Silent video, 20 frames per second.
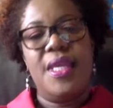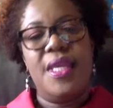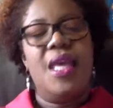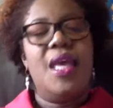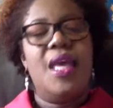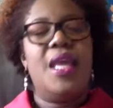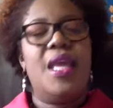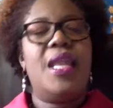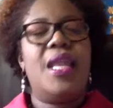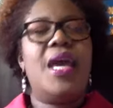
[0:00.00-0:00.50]

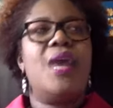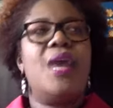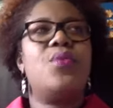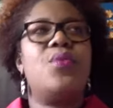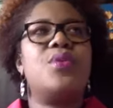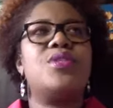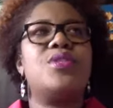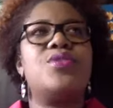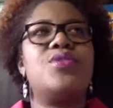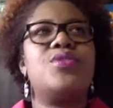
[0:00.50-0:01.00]
And I
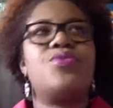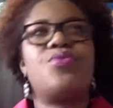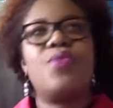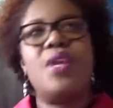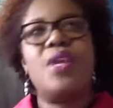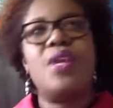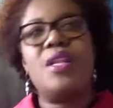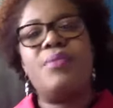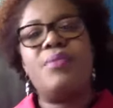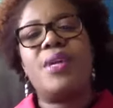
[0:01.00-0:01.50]
was
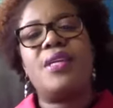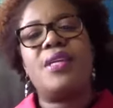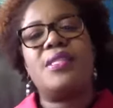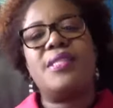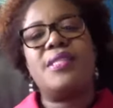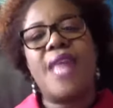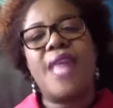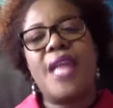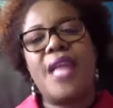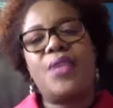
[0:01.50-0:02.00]
thrilled because
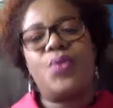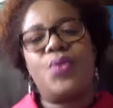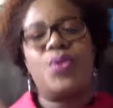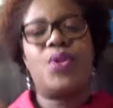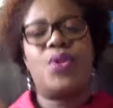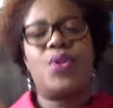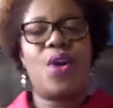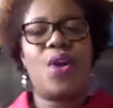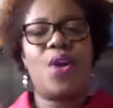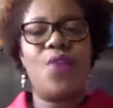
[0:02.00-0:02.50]
that could
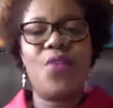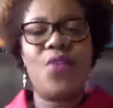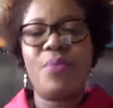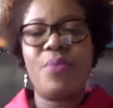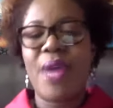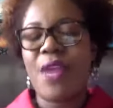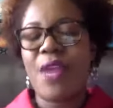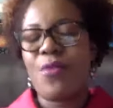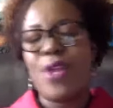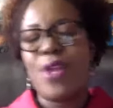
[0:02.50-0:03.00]
cover my
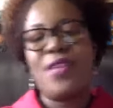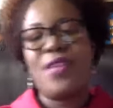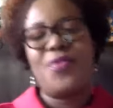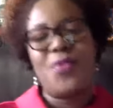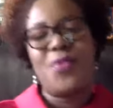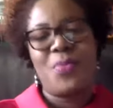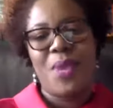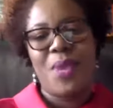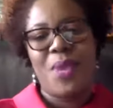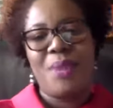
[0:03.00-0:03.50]
rent for
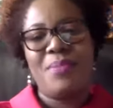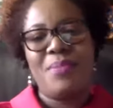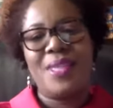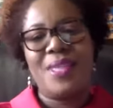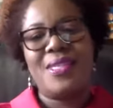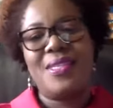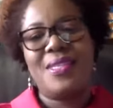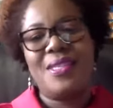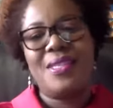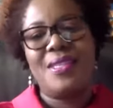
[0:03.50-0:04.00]
my
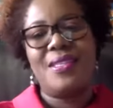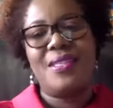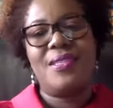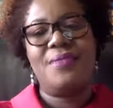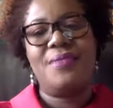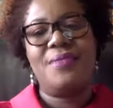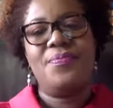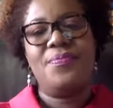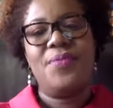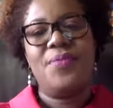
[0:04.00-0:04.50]
business.
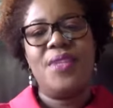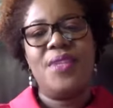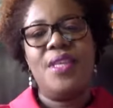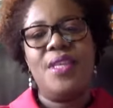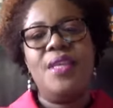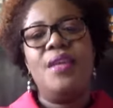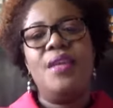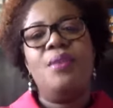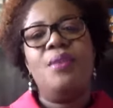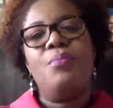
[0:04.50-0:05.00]

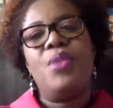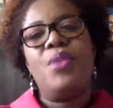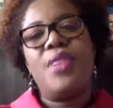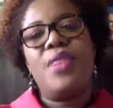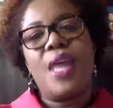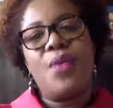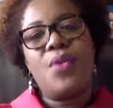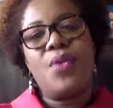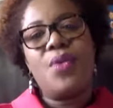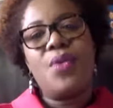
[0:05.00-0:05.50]
But
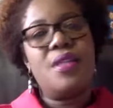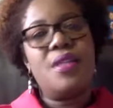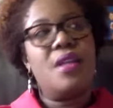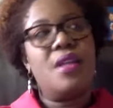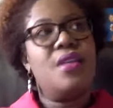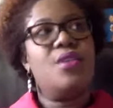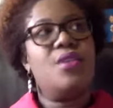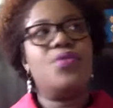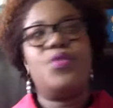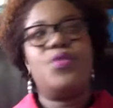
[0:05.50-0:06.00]
that was not
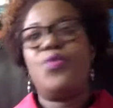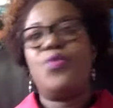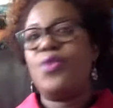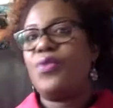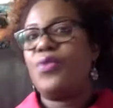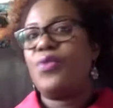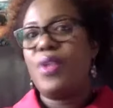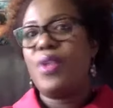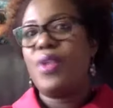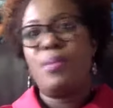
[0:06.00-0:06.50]
enough to
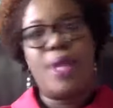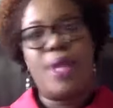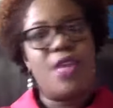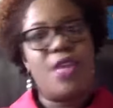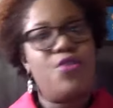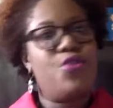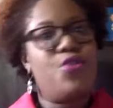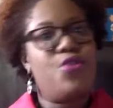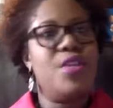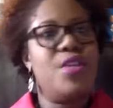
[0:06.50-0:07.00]
fulfill my
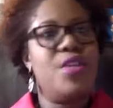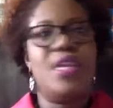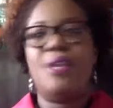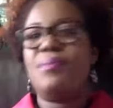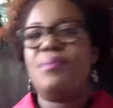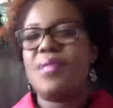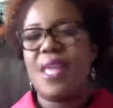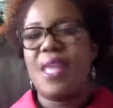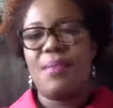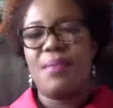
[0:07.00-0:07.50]
dreams
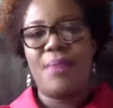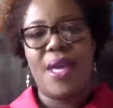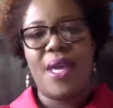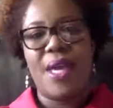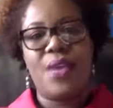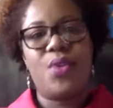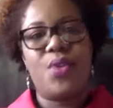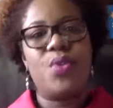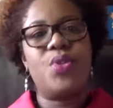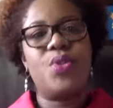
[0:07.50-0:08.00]
and my
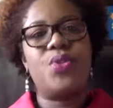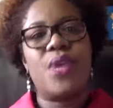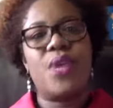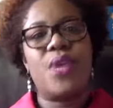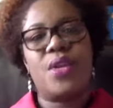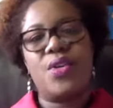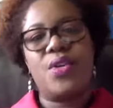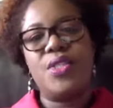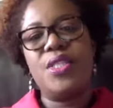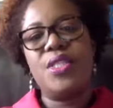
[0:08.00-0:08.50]
goals. So I
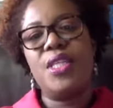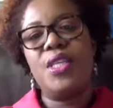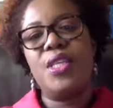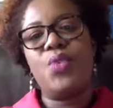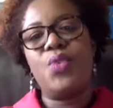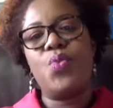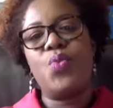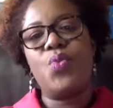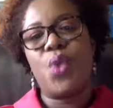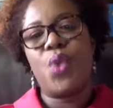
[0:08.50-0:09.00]

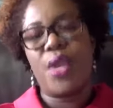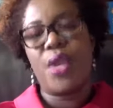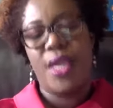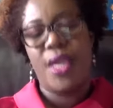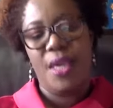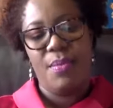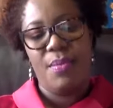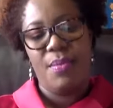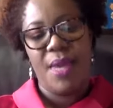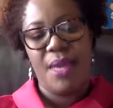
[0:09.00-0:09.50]
continued working
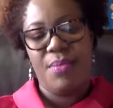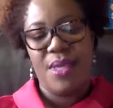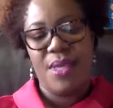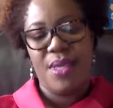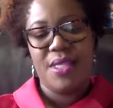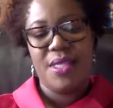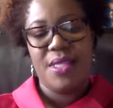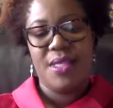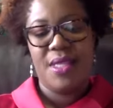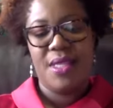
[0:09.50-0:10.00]
my
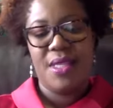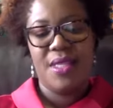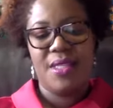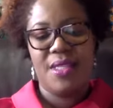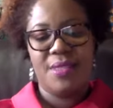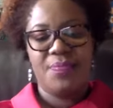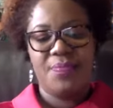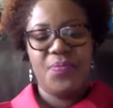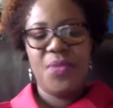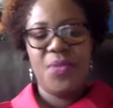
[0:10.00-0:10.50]
business.
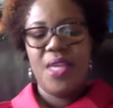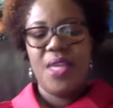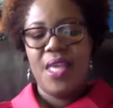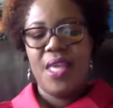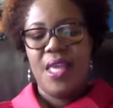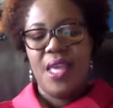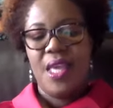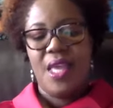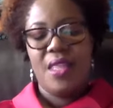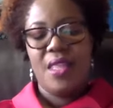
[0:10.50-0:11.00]

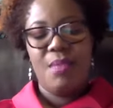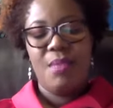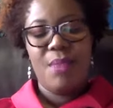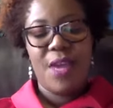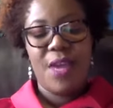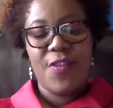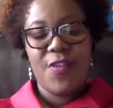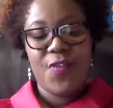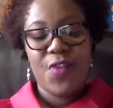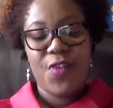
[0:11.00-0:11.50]
And then my
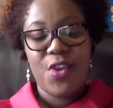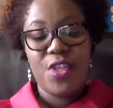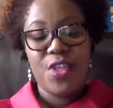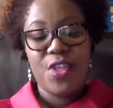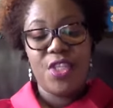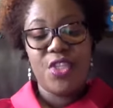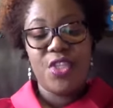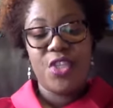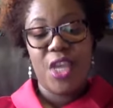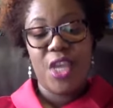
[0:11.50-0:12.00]

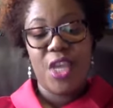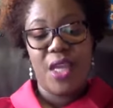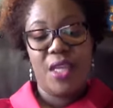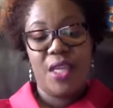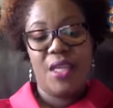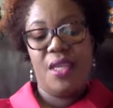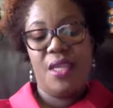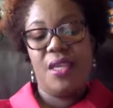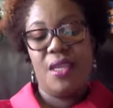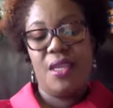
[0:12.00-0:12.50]
first check
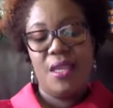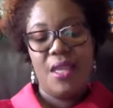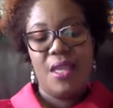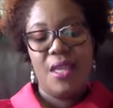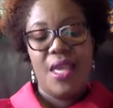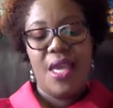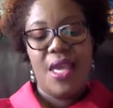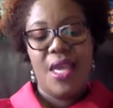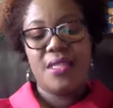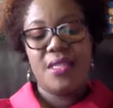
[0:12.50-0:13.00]

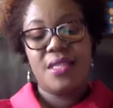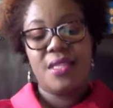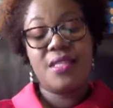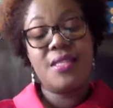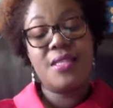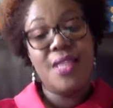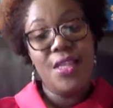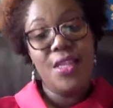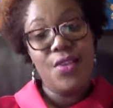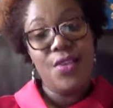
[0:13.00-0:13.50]
as a
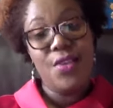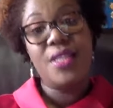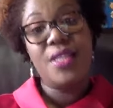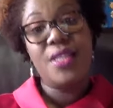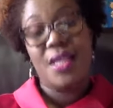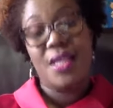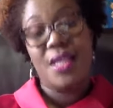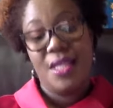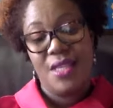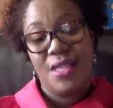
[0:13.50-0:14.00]
senior
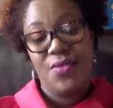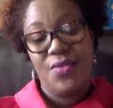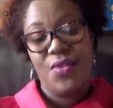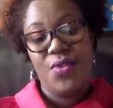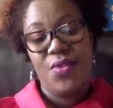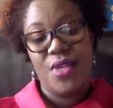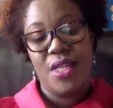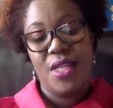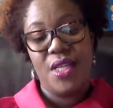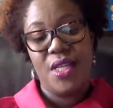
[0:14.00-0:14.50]
executive
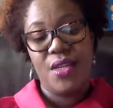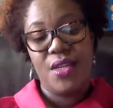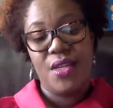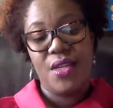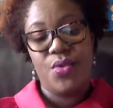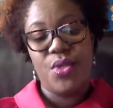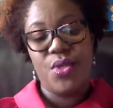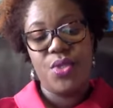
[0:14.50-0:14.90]
unit leader was